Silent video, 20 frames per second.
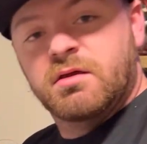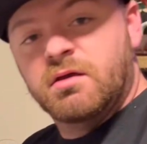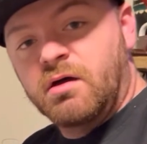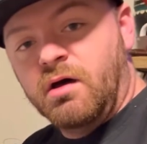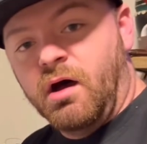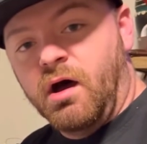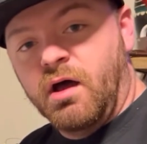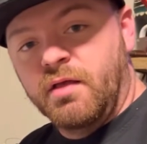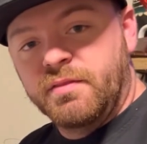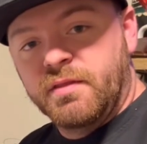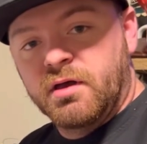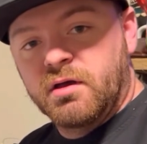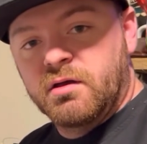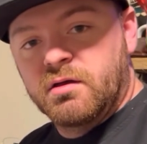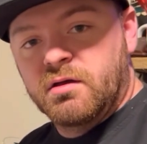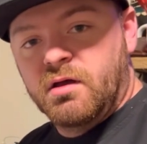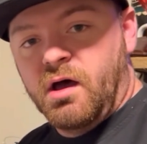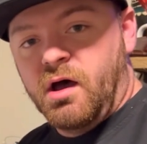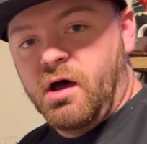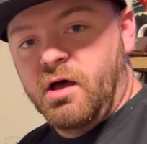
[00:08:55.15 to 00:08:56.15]
on
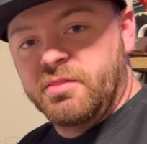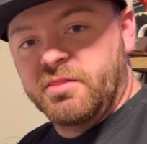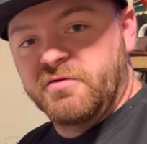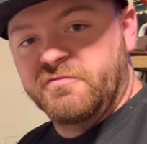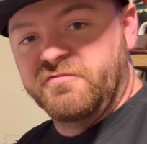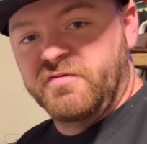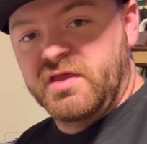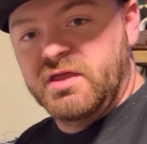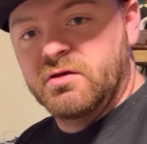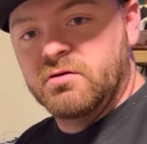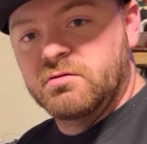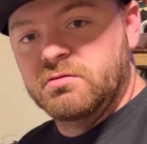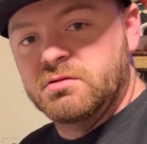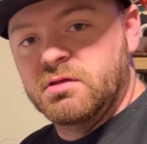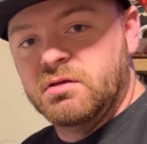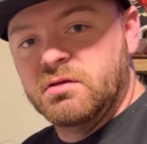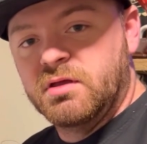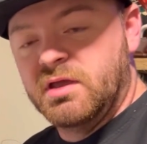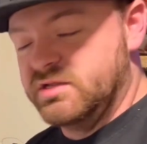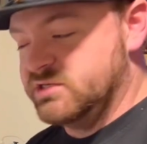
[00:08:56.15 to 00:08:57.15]
the field
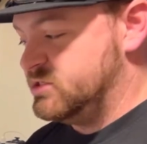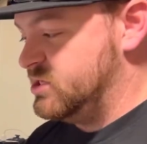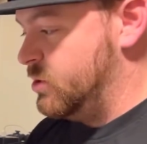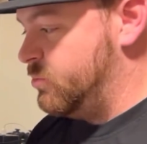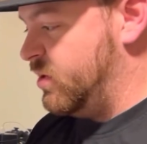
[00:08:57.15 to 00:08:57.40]
and said